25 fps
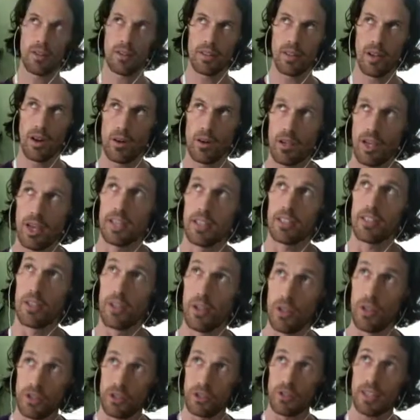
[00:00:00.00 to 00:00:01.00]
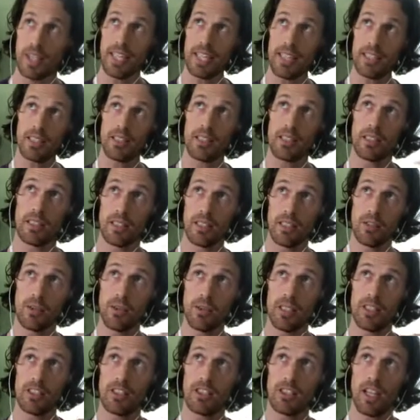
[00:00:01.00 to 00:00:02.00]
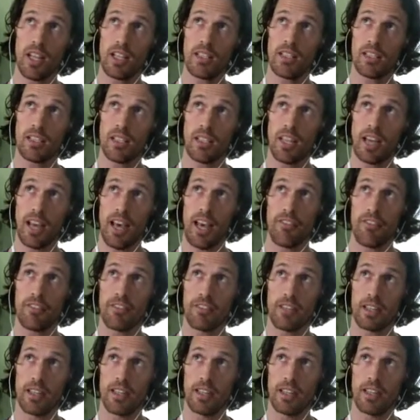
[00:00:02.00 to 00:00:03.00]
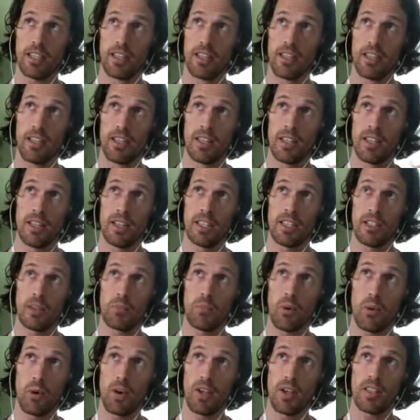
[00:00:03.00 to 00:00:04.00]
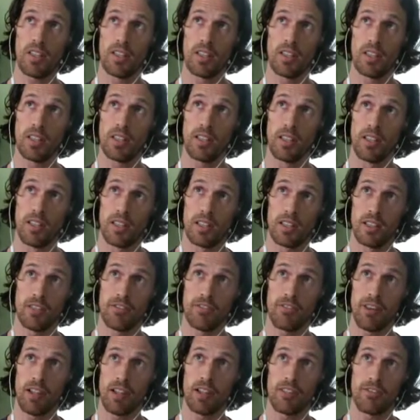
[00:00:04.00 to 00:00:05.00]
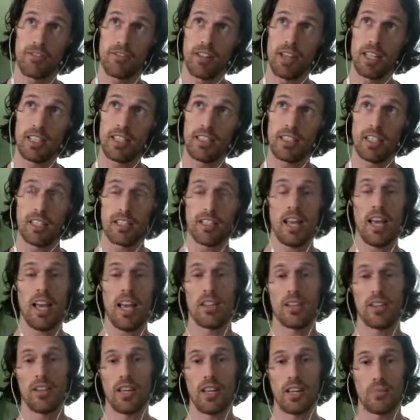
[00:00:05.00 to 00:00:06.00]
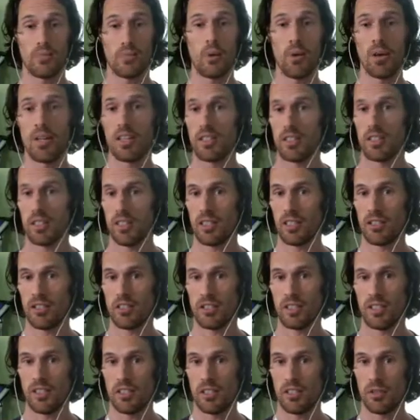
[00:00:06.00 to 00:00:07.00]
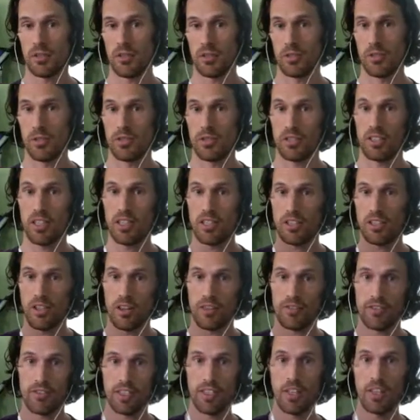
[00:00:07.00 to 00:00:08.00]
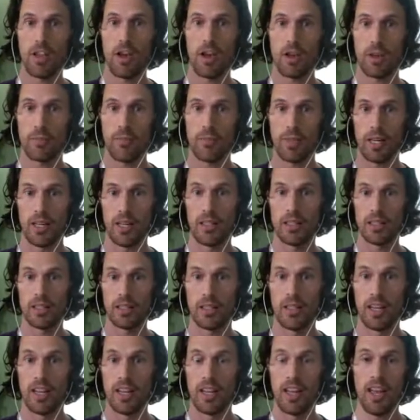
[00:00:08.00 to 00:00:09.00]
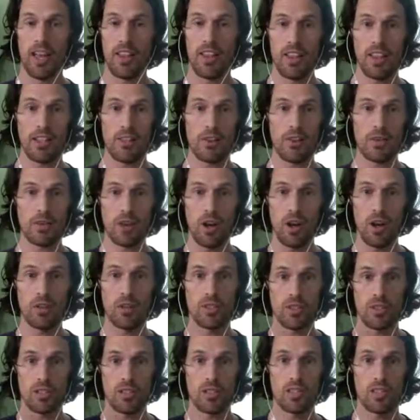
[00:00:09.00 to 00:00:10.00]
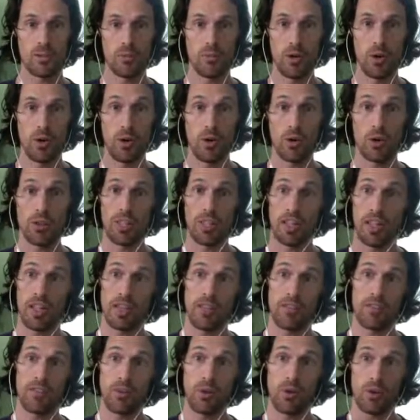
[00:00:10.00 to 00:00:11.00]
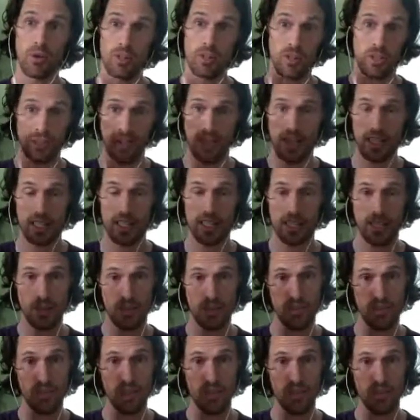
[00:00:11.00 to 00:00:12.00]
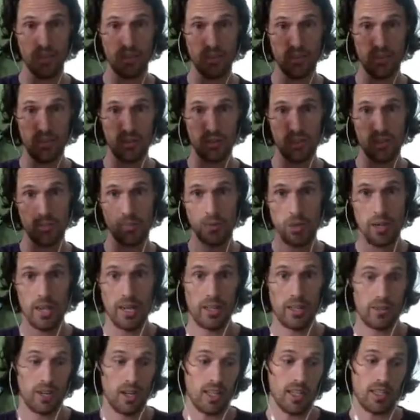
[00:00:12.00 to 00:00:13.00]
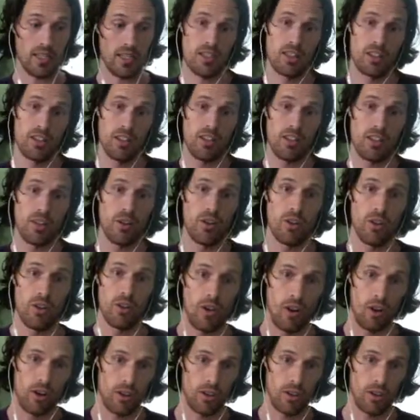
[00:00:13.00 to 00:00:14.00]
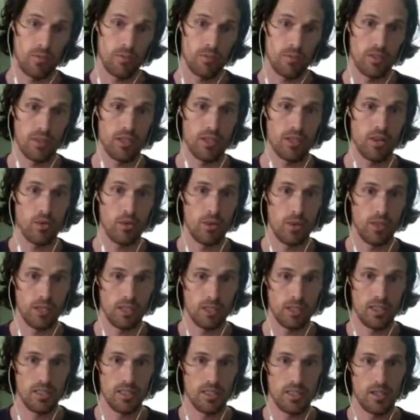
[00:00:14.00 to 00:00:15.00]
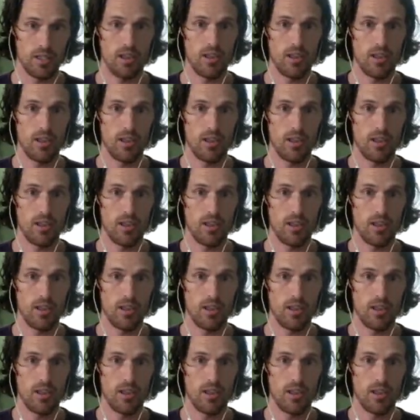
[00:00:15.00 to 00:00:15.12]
okay, so you ingest the caffeine, it's a poison. The fight or flight says, hey, you got a poison in your system. So it sets off the alarm bells. And then you go into this mode. And of course, you're not going to get blood flow to the brain, right? Because it's going to go to the arms and the organs and all